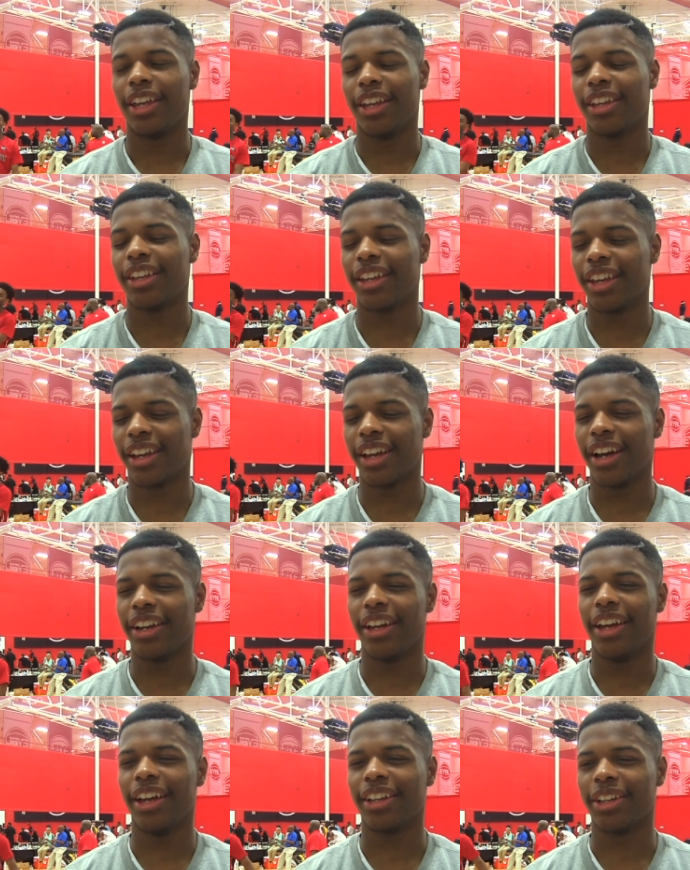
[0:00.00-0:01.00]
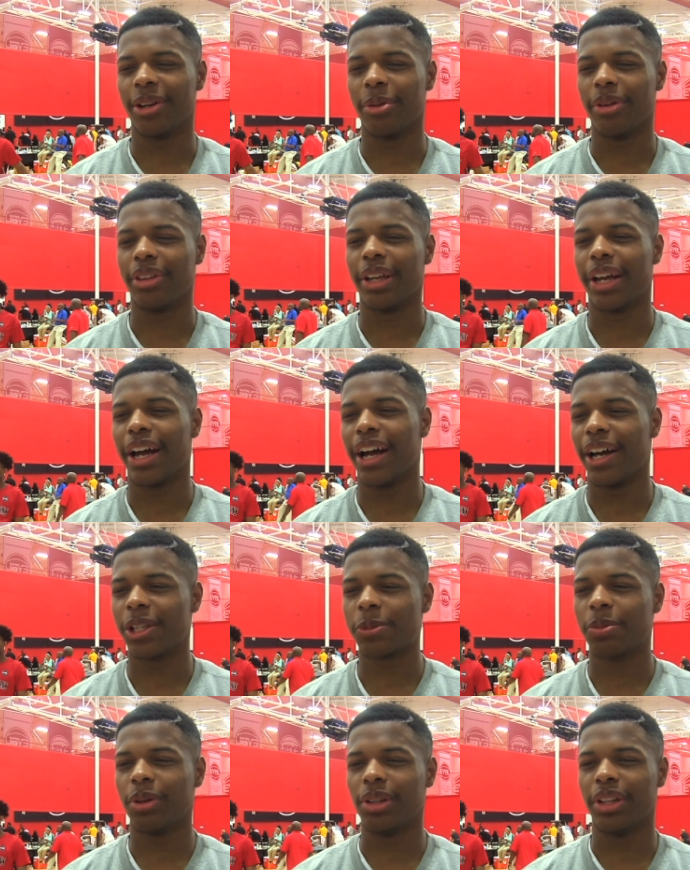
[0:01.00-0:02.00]
it can get kind of hectic with the
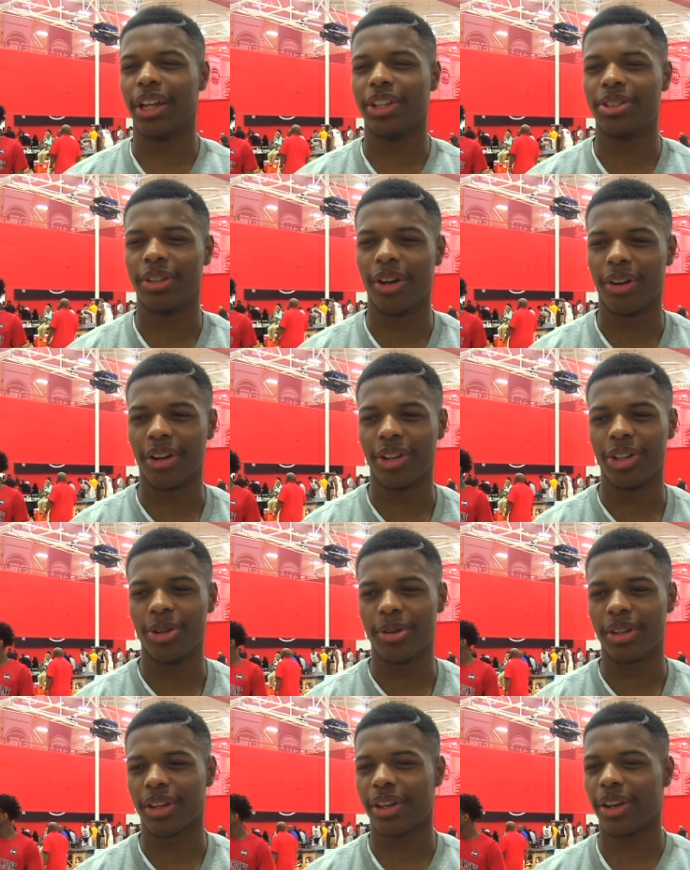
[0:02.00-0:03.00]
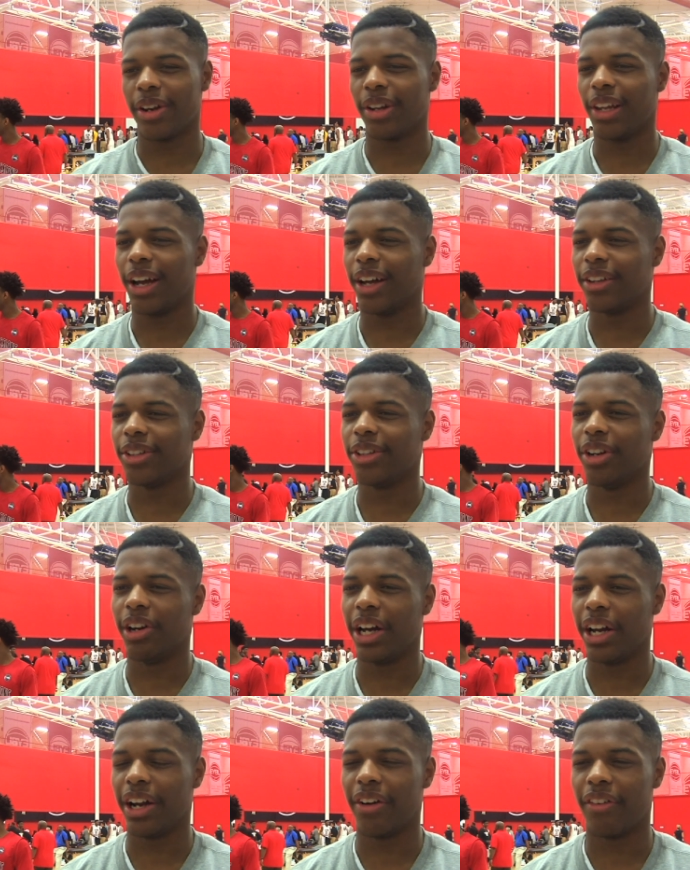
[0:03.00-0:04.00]
guys pulling at you. Go to Duke and Carolina, you know
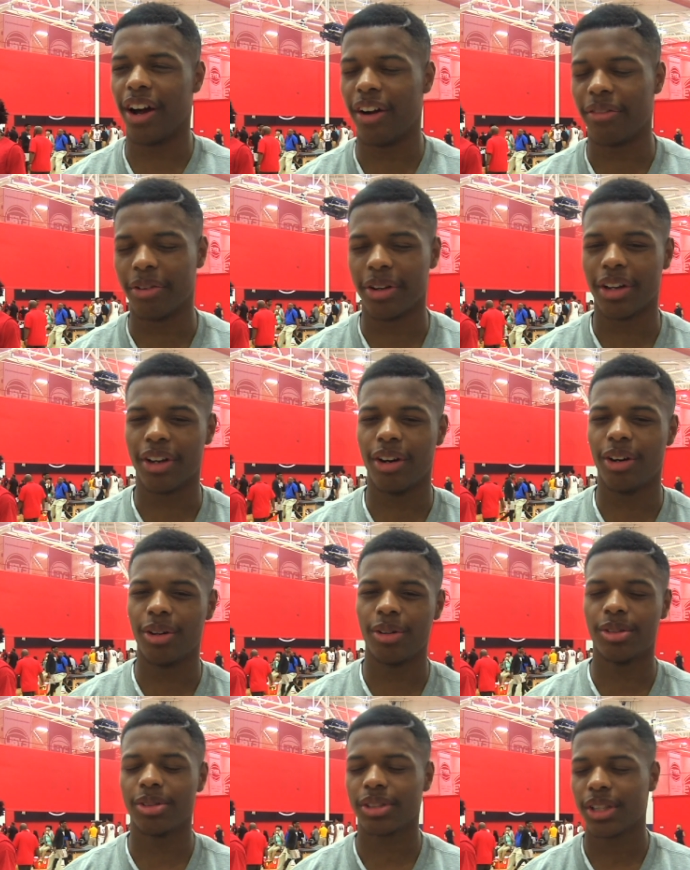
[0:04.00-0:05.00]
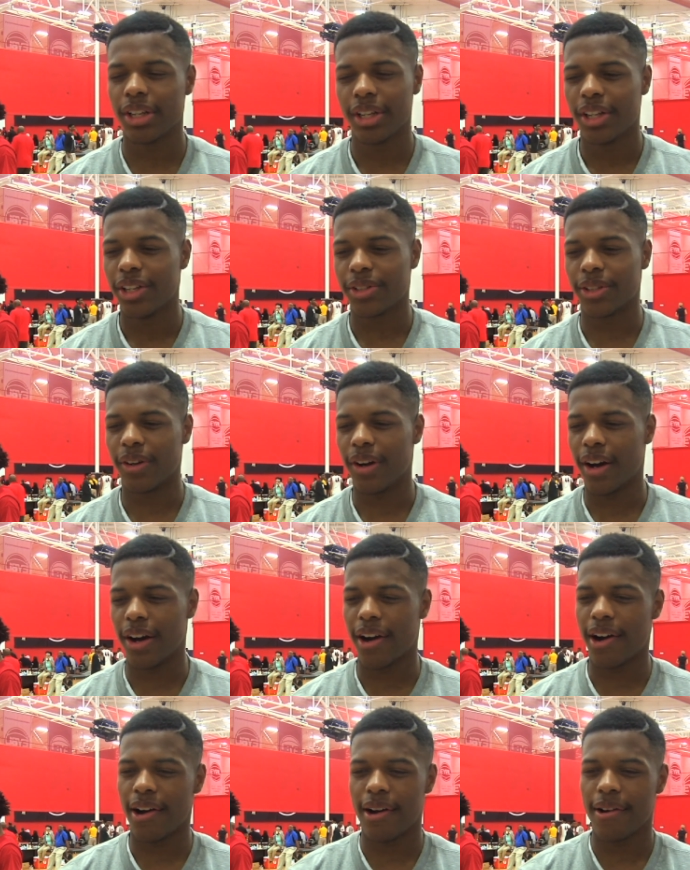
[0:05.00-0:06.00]
how that rivalry goes.
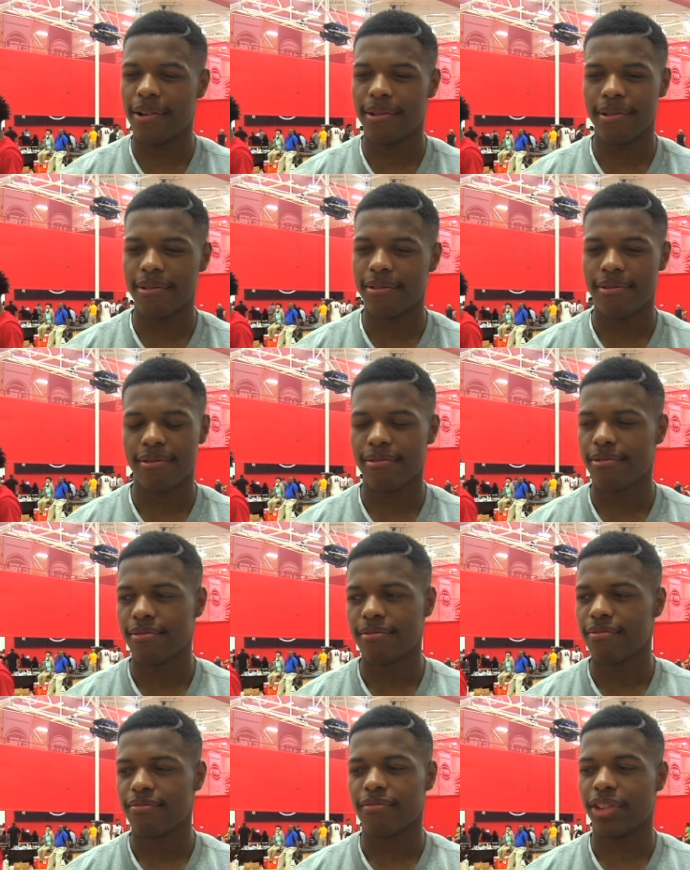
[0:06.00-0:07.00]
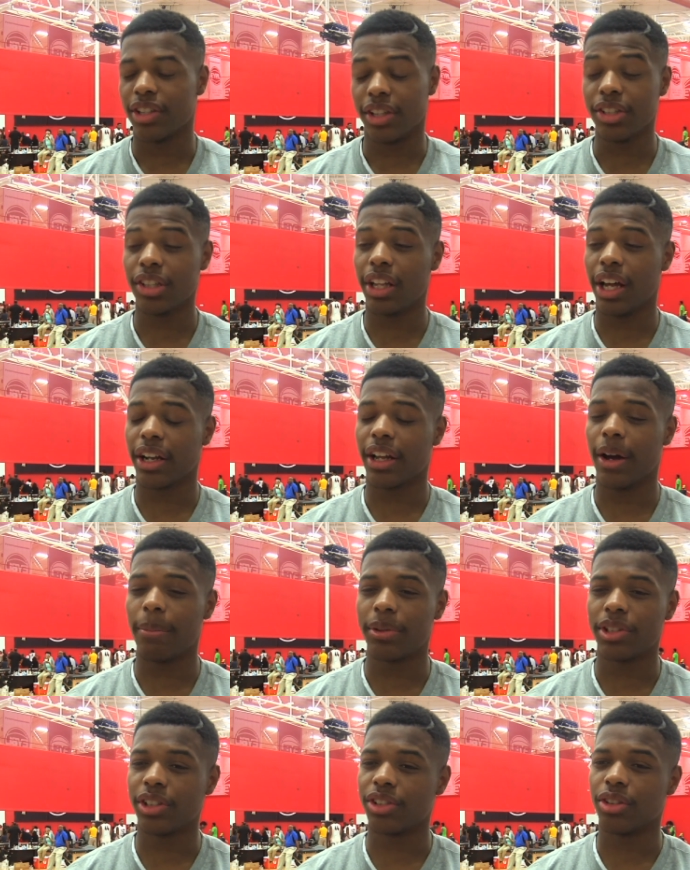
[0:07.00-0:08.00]
So it's a lot of
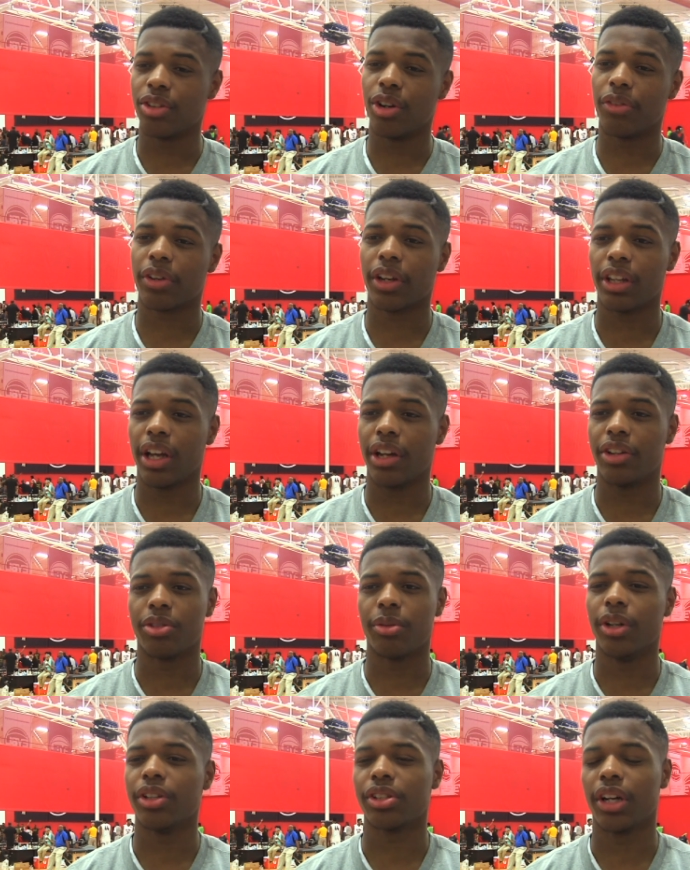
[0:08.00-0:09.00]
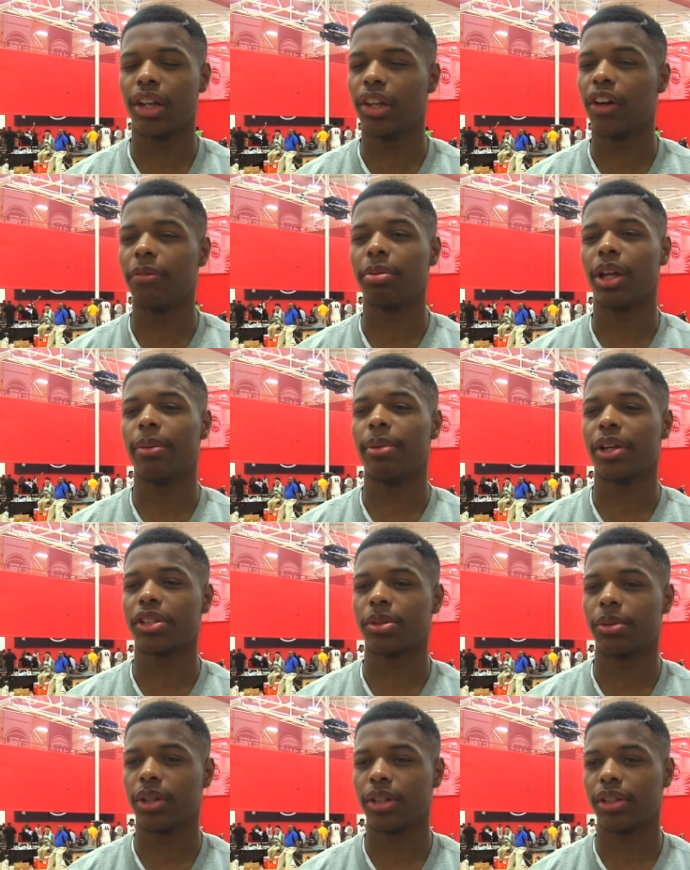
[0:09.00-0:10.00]
competition in North Carolina as well, so I love playing
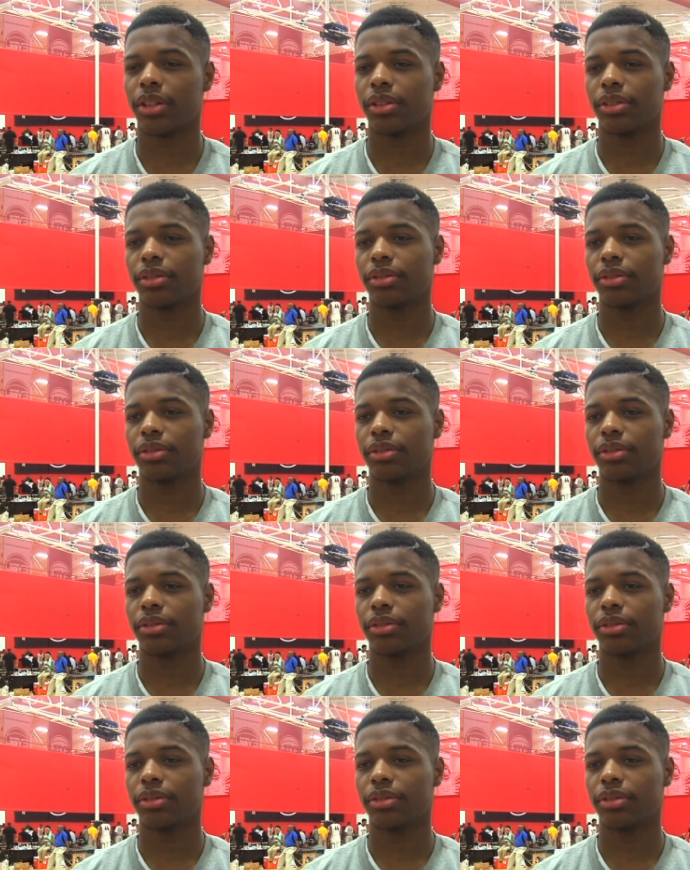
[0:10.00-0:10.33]
basketball there.